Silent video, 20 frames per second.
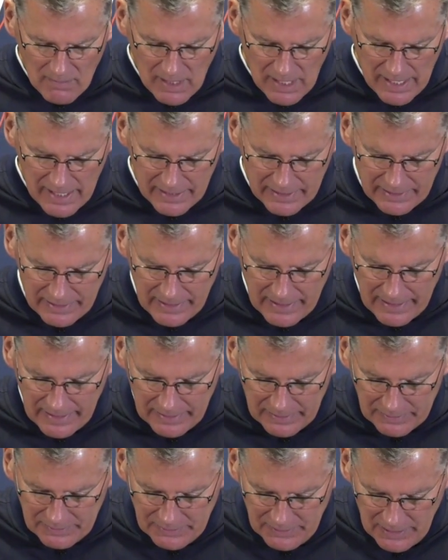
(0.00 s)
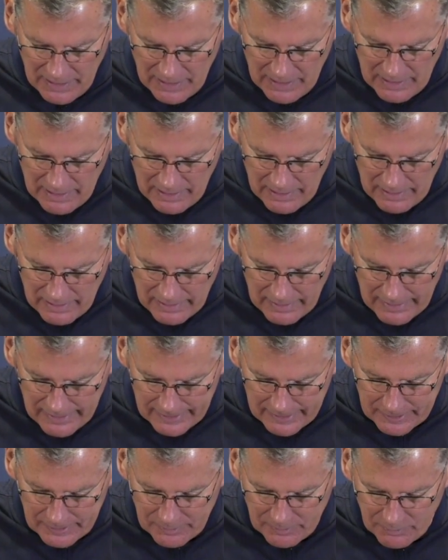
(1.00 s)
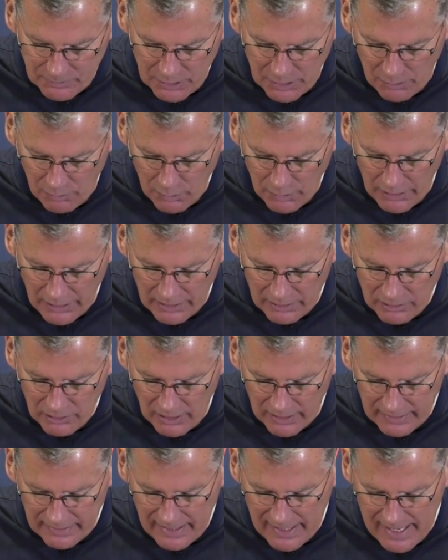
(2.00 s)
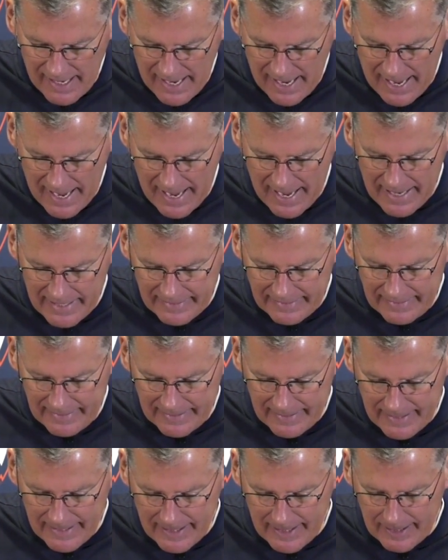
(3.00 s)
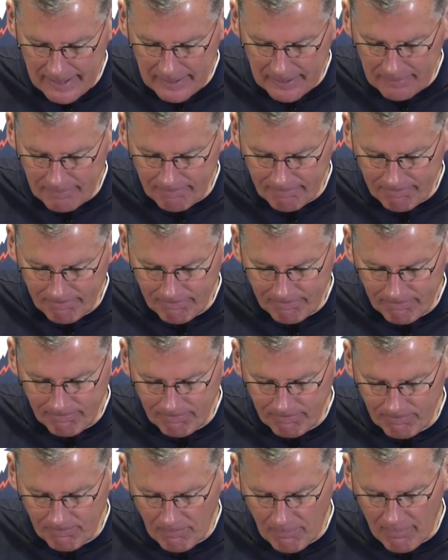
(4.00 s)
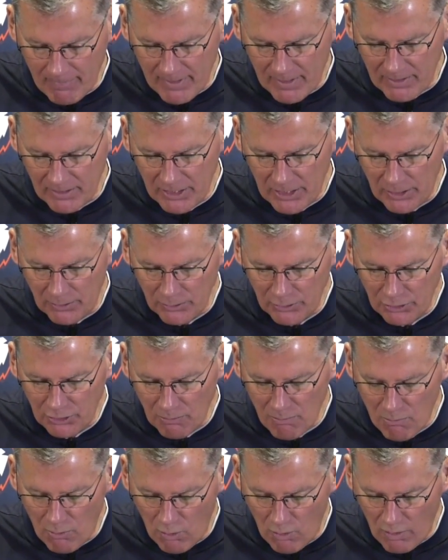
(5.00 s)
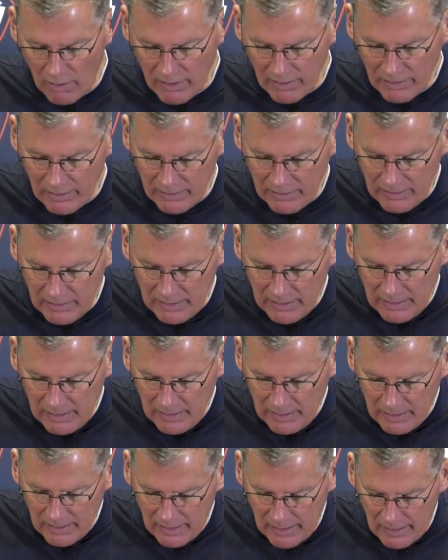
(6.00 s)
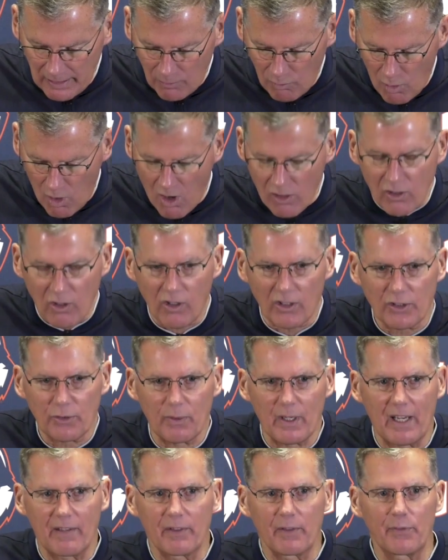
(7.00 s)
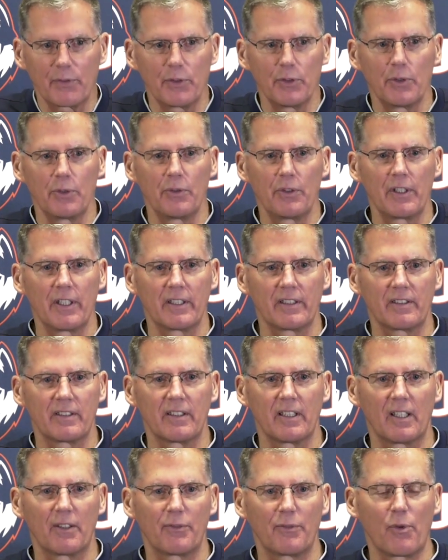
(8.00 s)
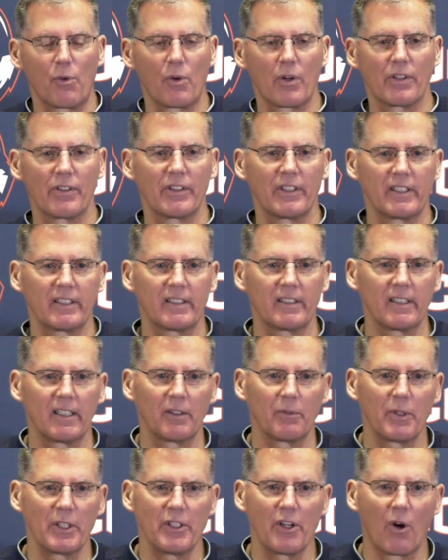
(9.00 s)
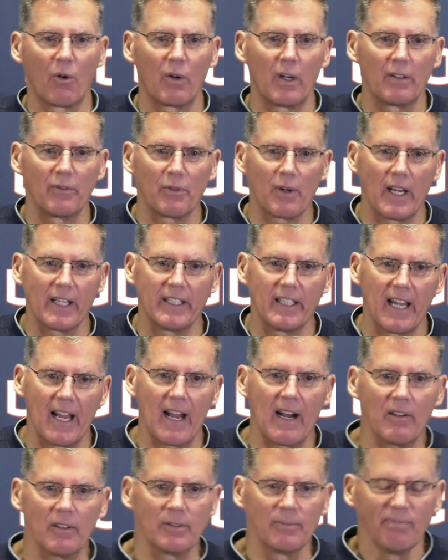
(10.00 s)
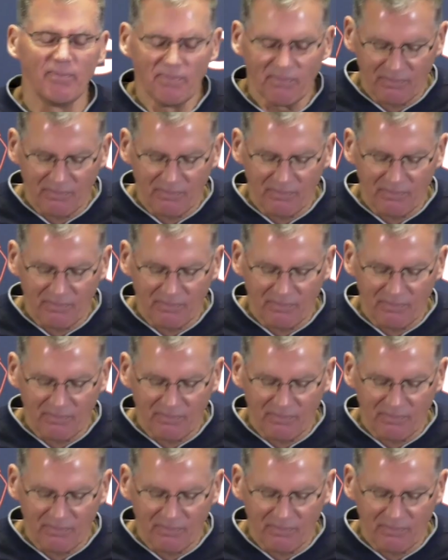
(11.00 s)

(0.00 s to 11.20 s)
And we're going to look to add some more walk-ons. We have a few that 4 that we know of right now,